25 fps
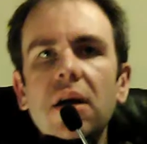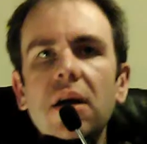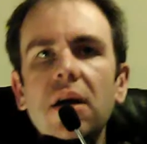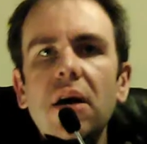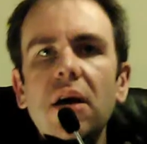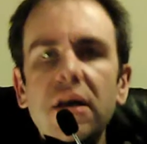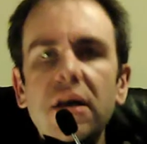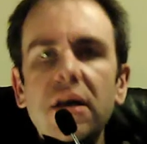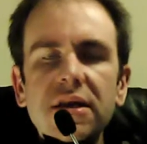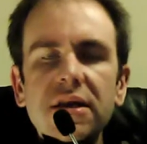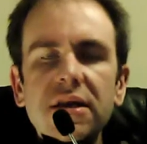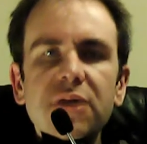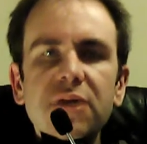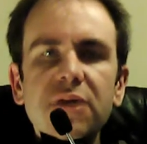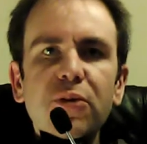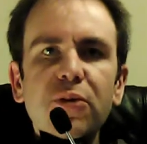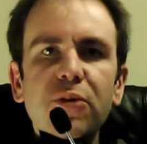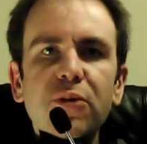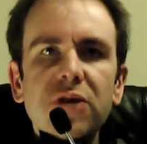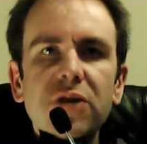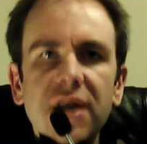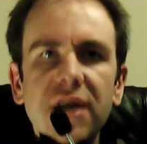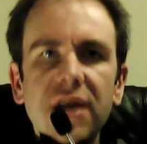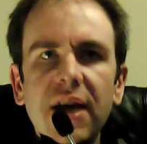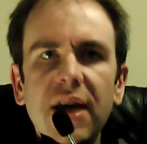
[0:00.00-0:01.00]
Hi, this is the
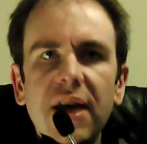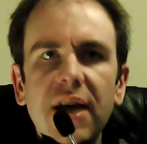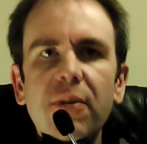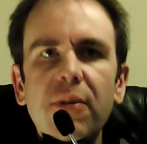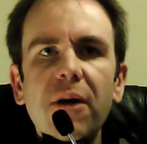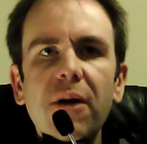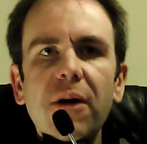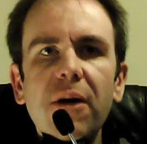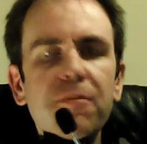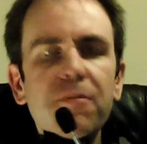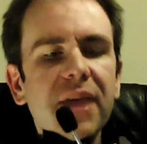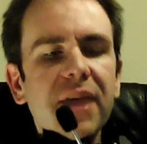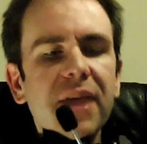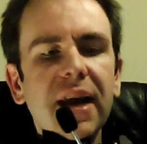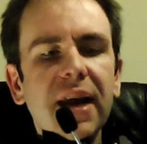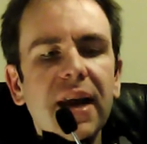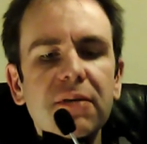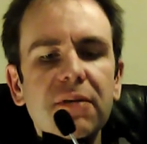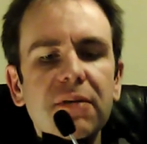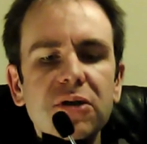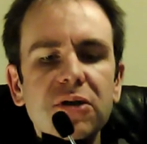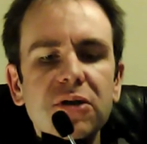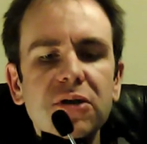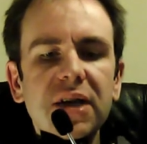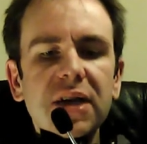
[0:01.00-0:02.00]
Budget Gamer, and
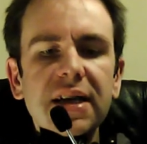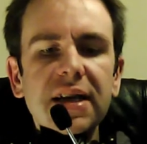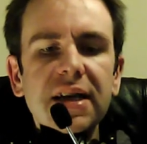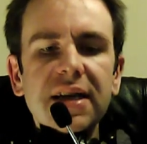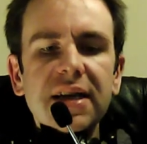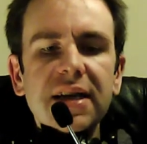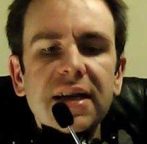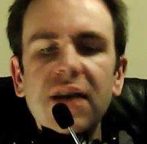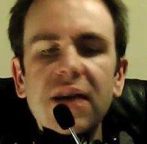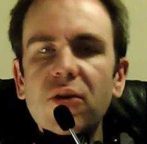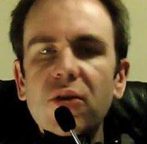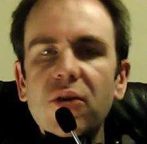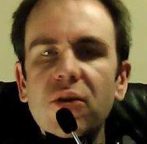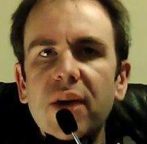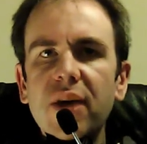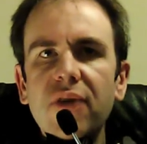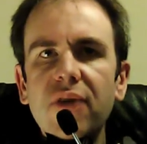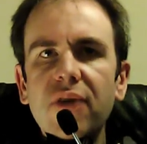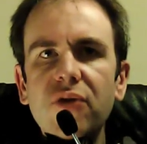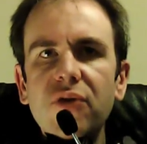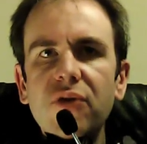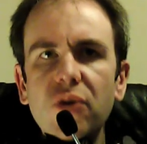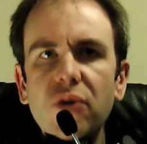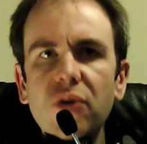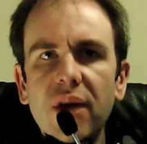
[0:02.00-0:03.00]
I'm just here to tell you about
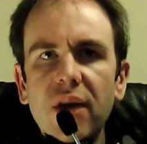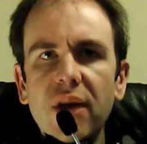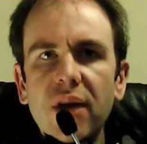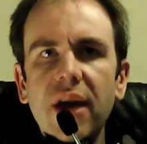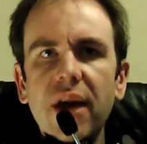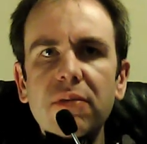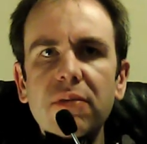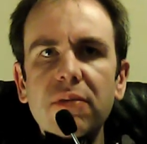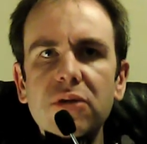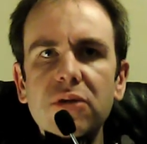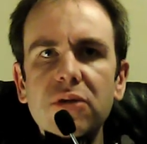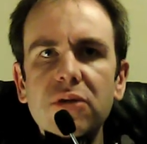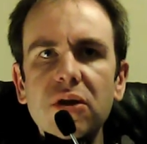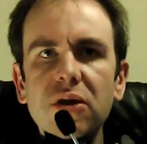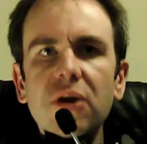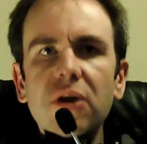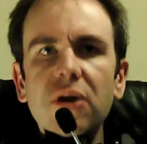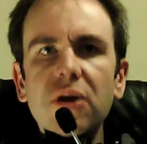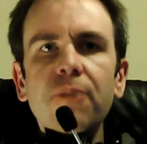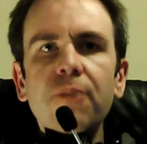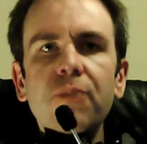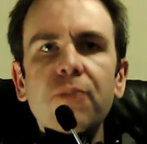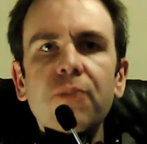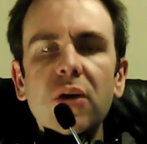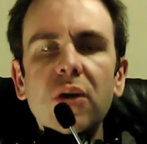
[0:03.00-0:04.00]
a few games
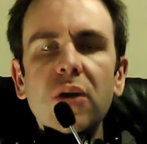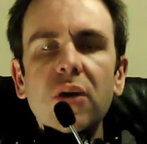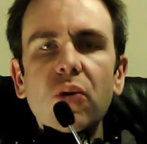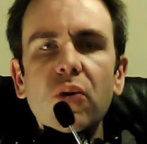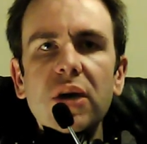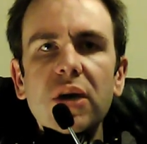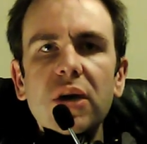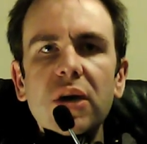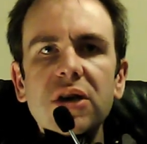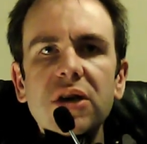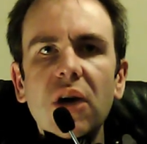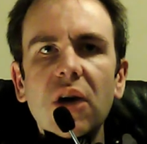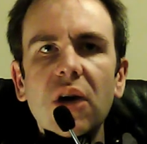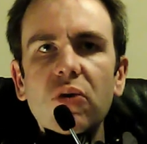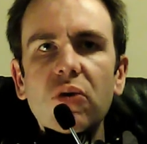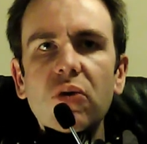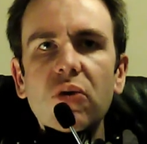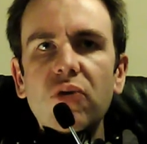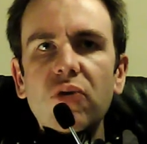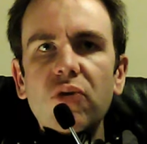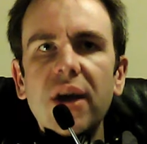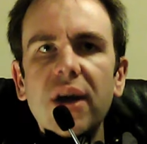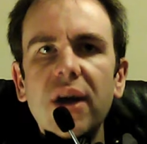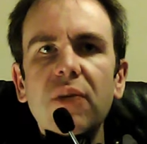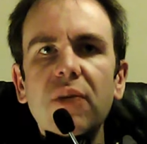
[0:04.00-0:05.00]
which I
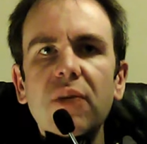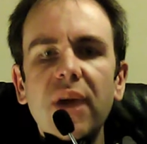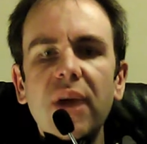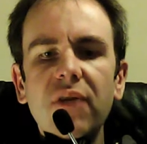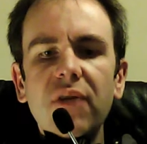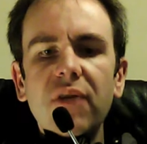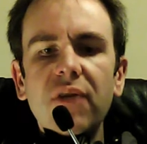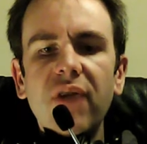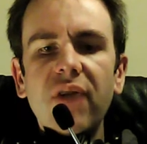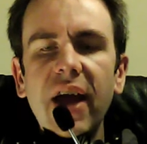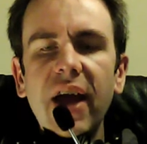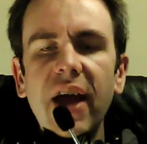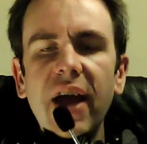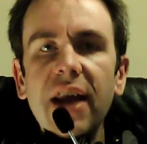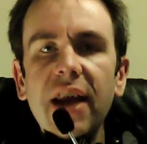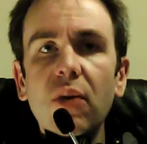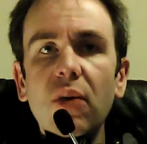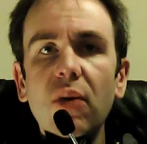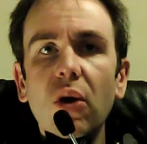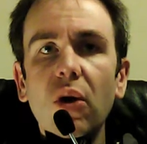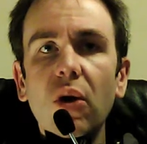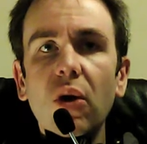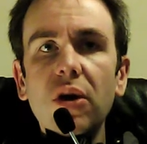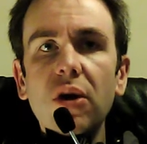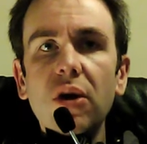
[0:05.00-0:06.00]
would recommend for
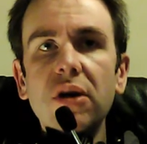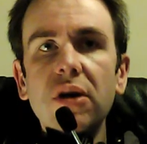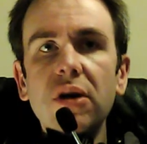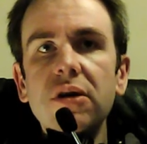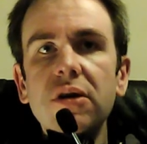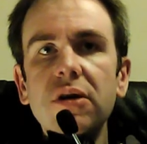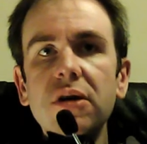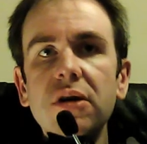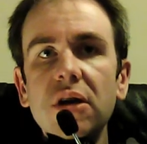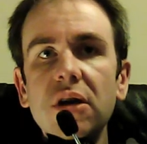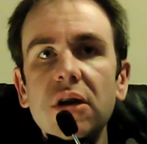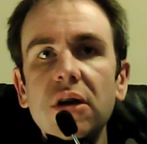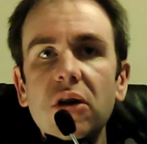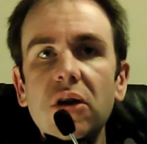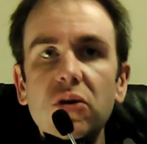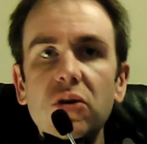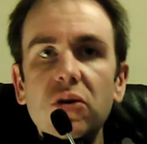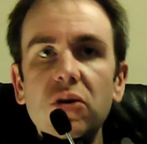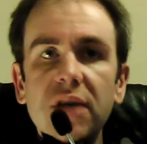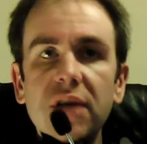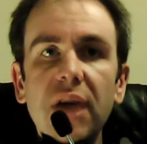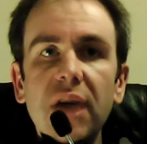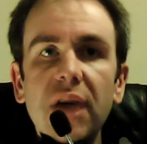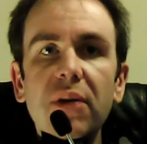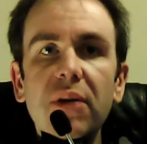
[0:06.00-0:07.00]
anyone
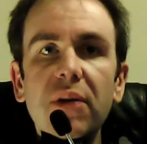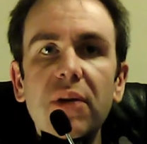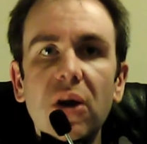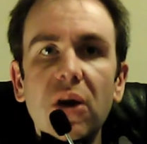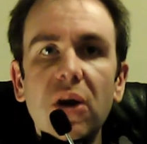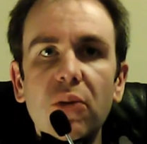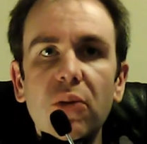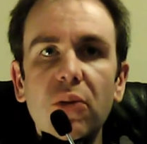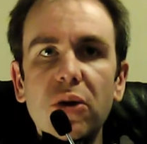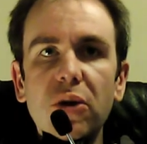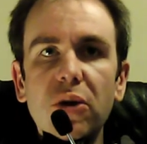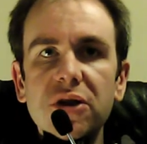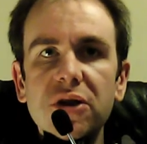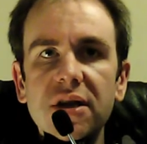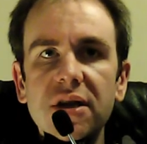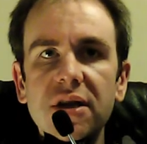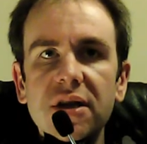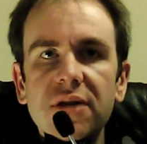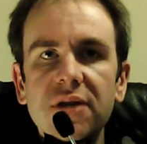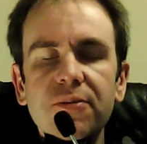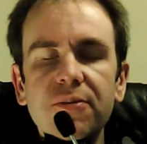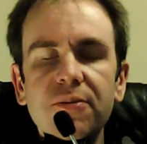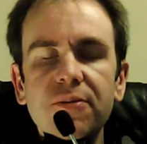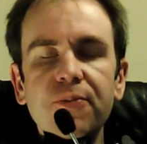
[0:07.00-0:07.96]
who's gaming on a budget.